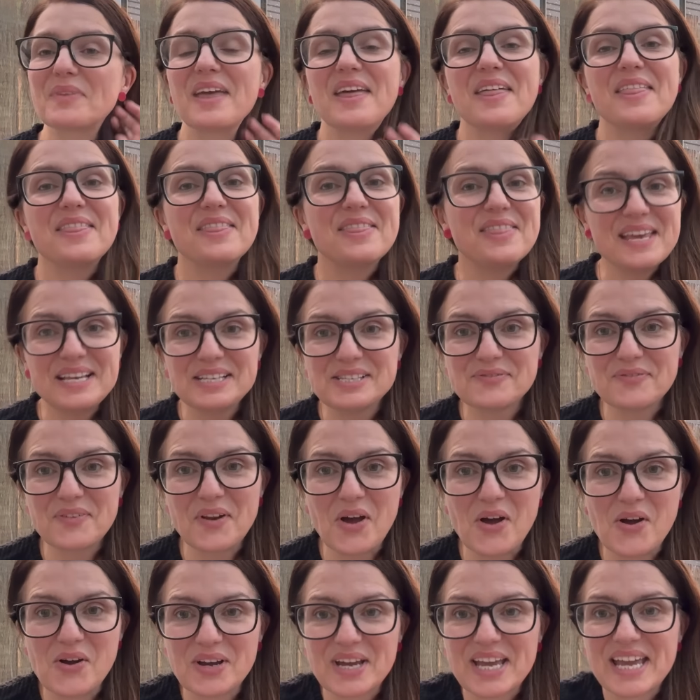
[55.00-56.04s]
This
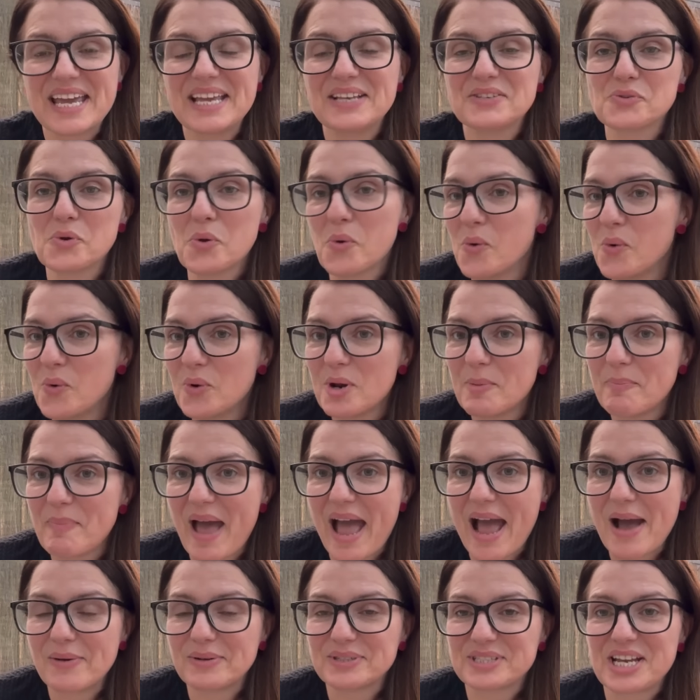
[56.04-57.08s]
vlog is all
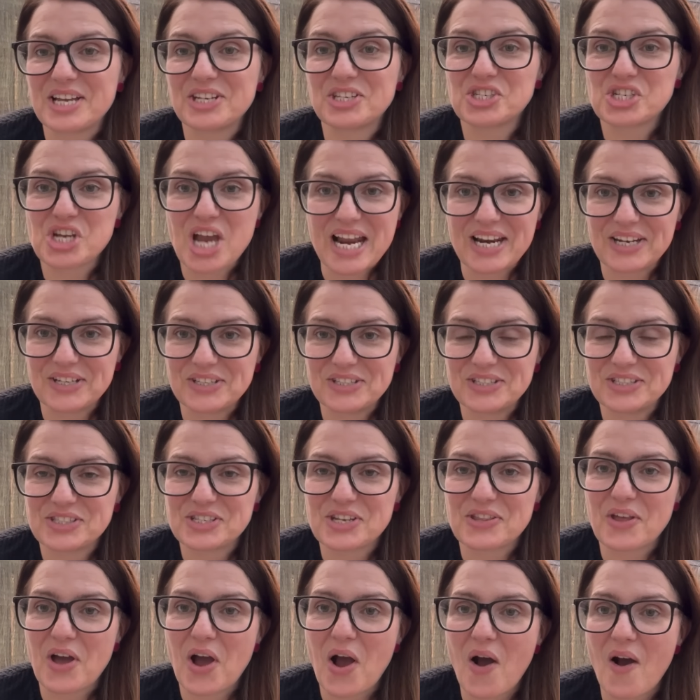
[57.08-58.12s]
about a challenge
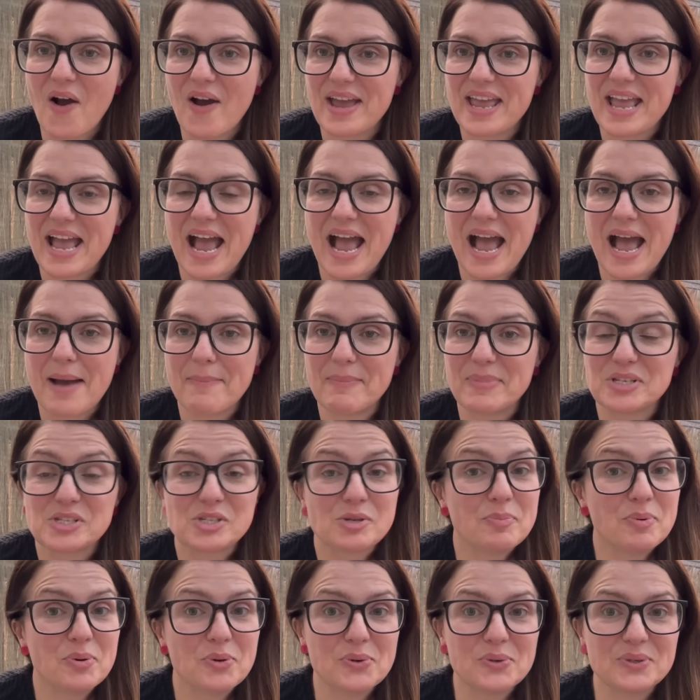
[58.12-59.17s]
that I am
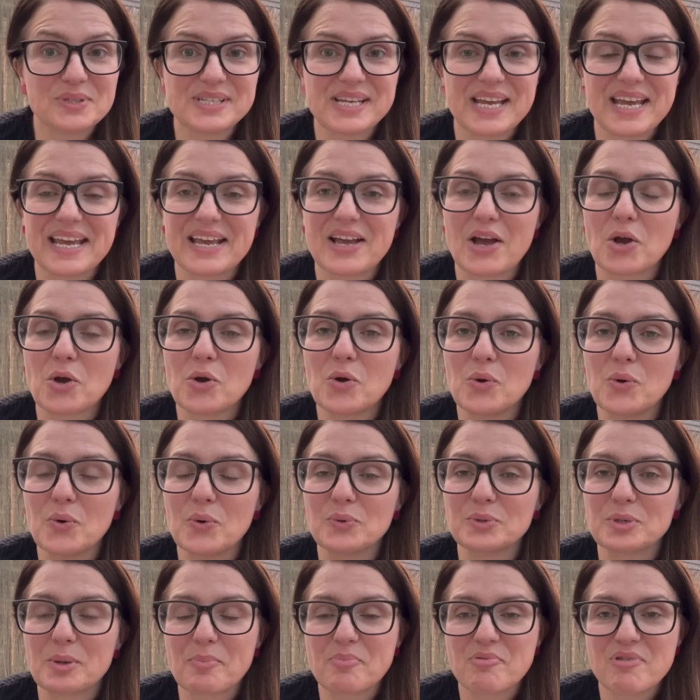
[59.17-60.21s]
supporting
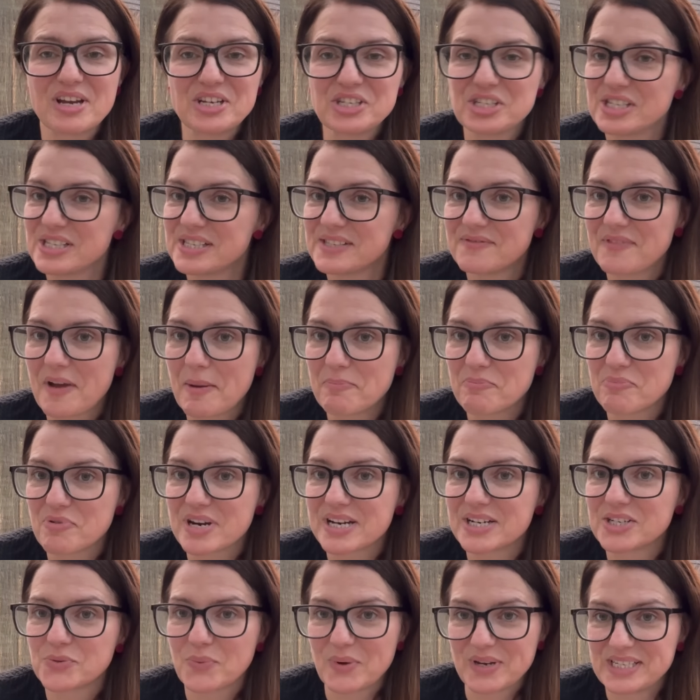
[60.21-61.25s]
called Precious
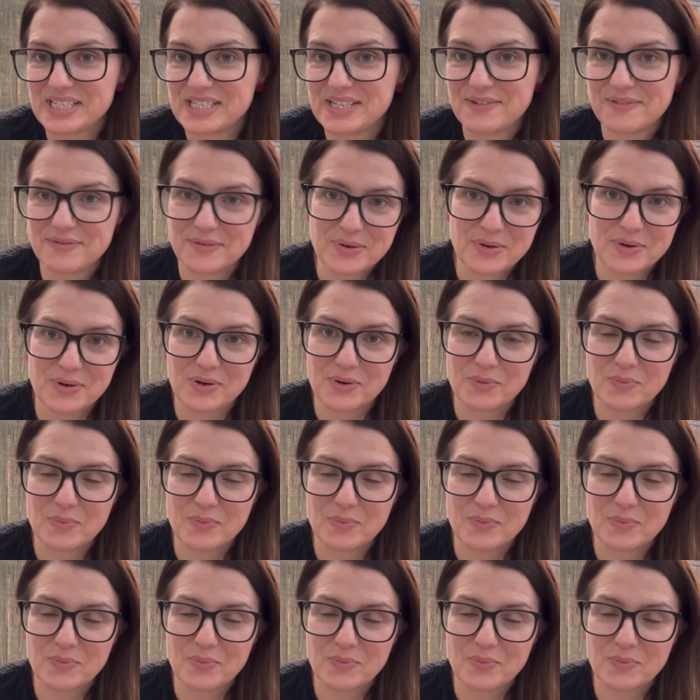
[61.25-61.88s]
Fabric 24,